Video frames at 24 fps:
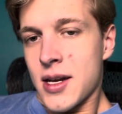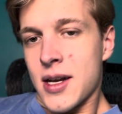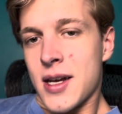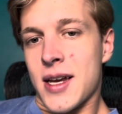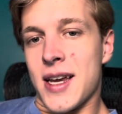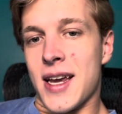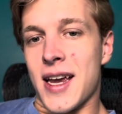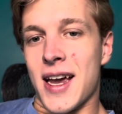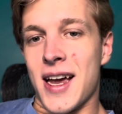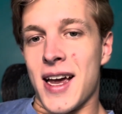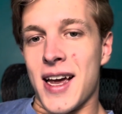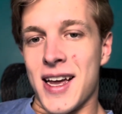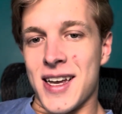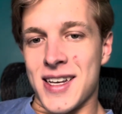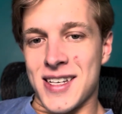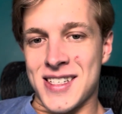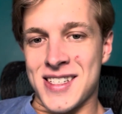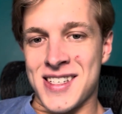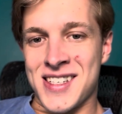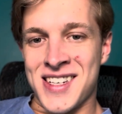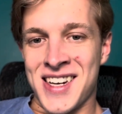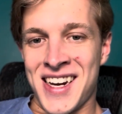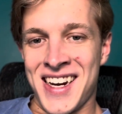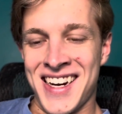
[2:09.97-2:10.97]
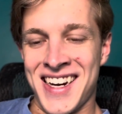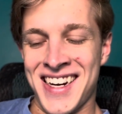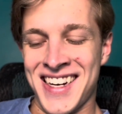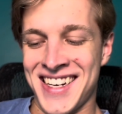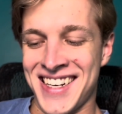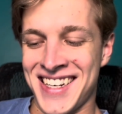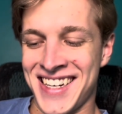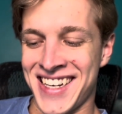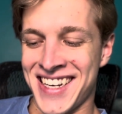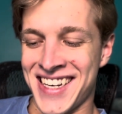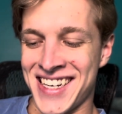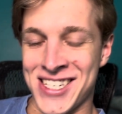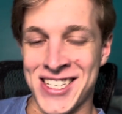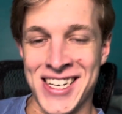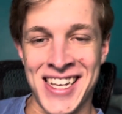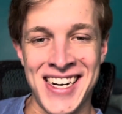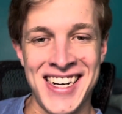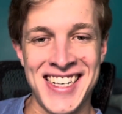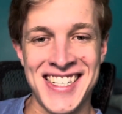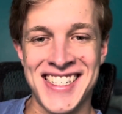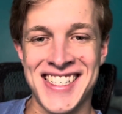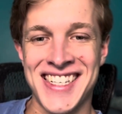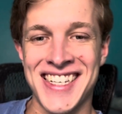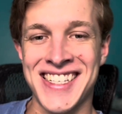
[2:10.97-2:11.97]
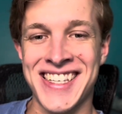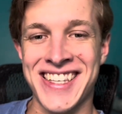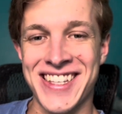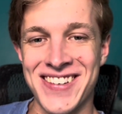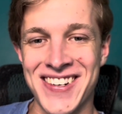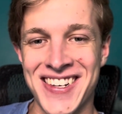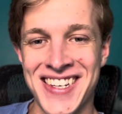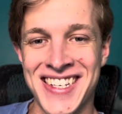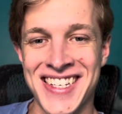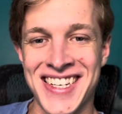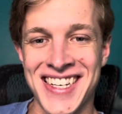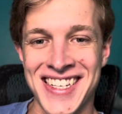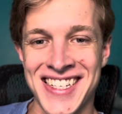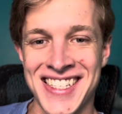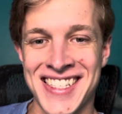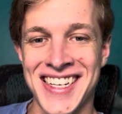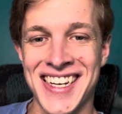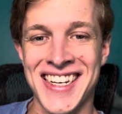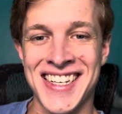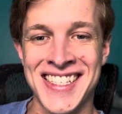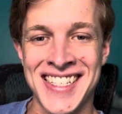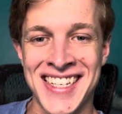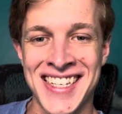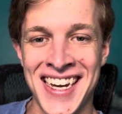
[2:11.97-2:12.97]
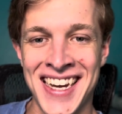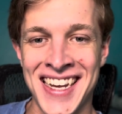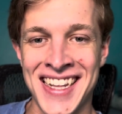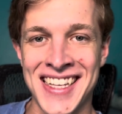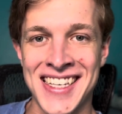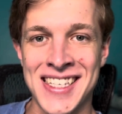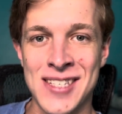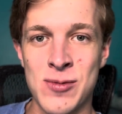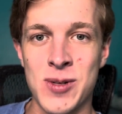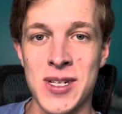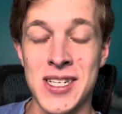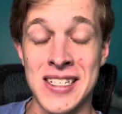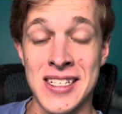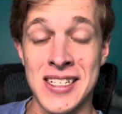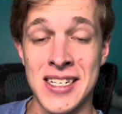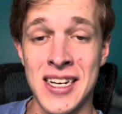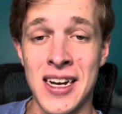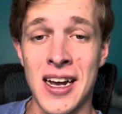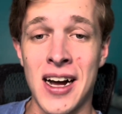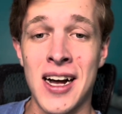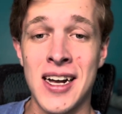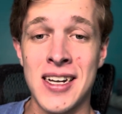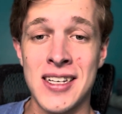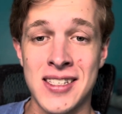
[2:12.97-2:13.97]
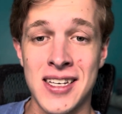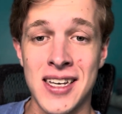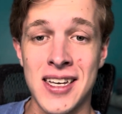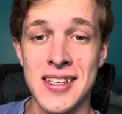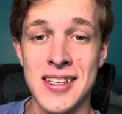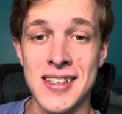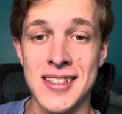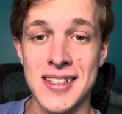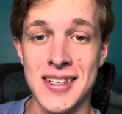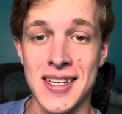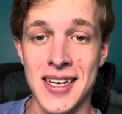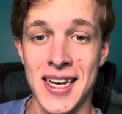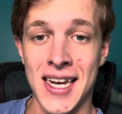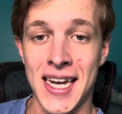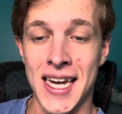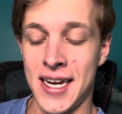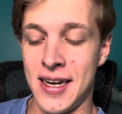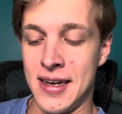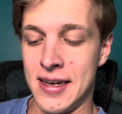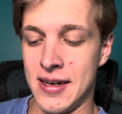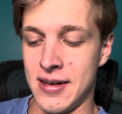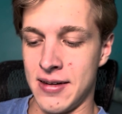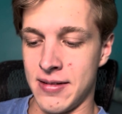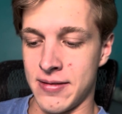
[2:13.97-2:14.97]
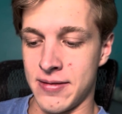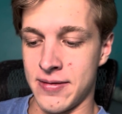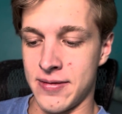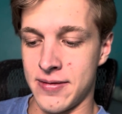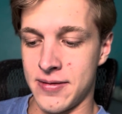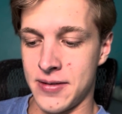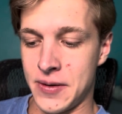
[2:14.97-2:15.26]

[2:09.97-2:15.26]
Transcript: yes, Genesis 3 to 16. This is what God says to Eve.